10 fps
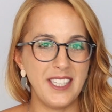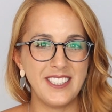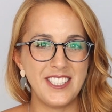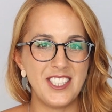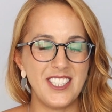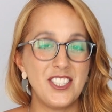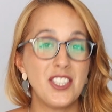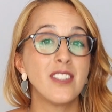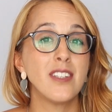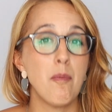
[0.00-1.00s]
English
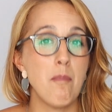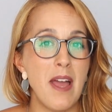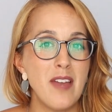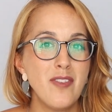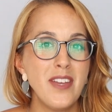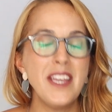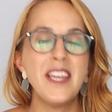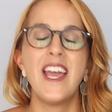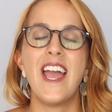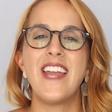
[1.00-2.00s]
teacher, Merve,
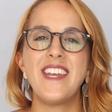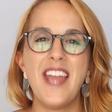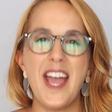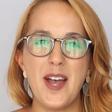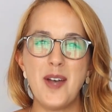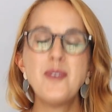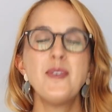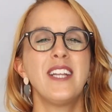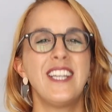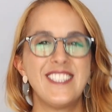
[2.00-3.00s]
and
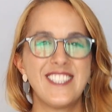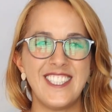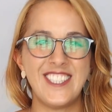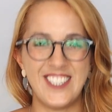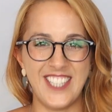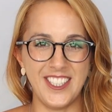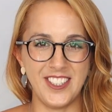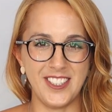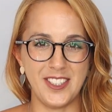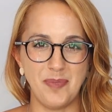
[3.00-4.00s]
now let's get
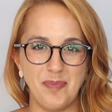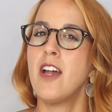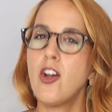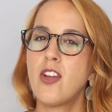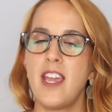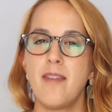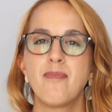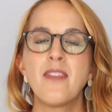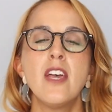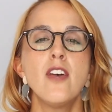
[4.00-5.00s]
started. Okay,
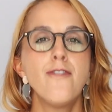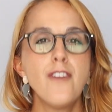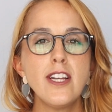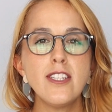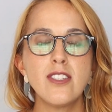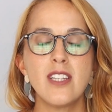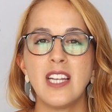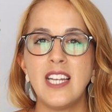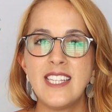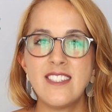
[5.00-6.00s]
first
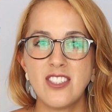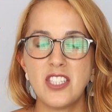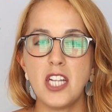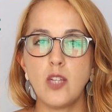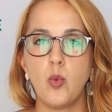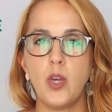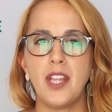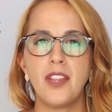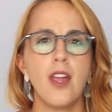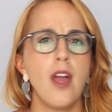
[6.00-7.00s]
let's start
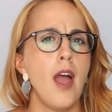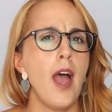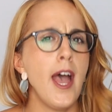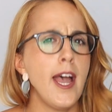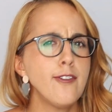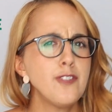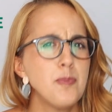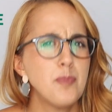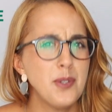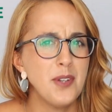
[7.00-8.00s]
with how to
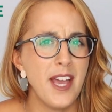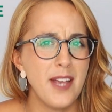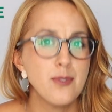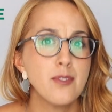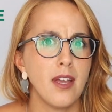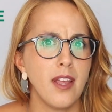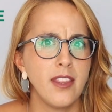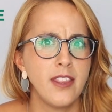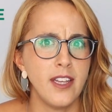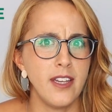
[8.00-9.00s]
pronounce
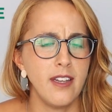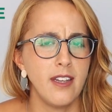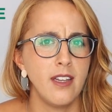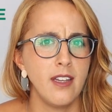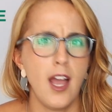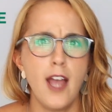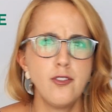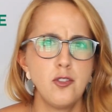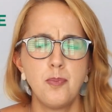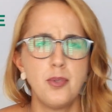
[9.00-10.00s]
the. How
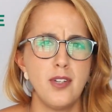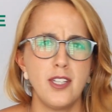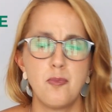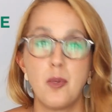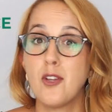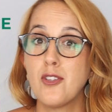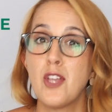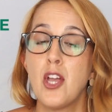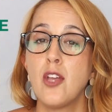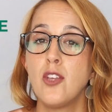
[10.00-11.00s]
to pronounce, because
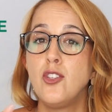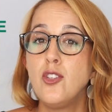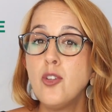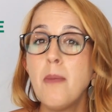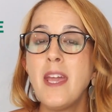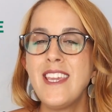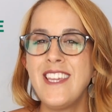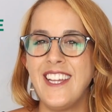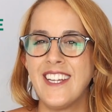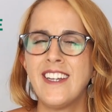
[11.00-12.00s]
you may
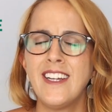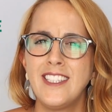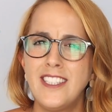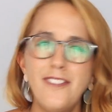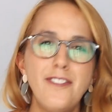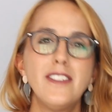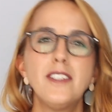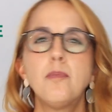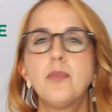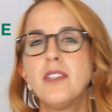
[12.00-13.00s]
hear
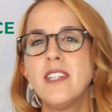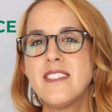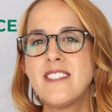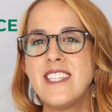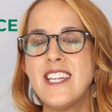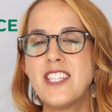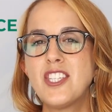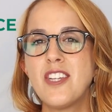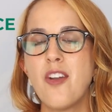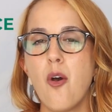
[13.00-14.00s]
different
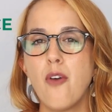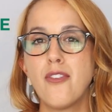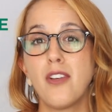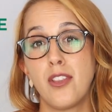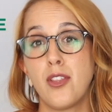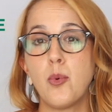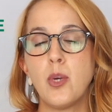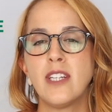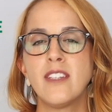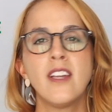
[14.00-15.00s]
pronunciation of the
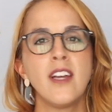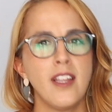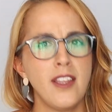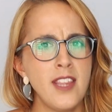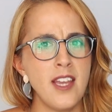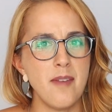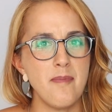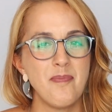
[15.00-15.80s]
word the.